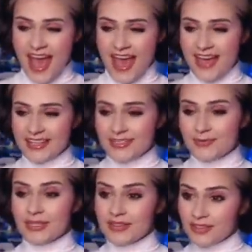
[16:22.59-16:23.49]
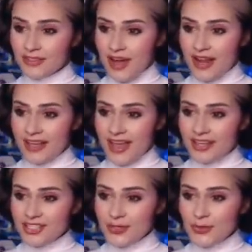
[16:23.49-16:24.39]
And believe it or not, I
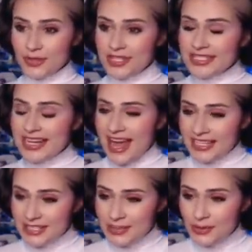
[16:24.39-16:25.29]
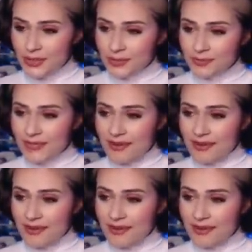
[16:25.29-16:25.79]
actually wore this to high school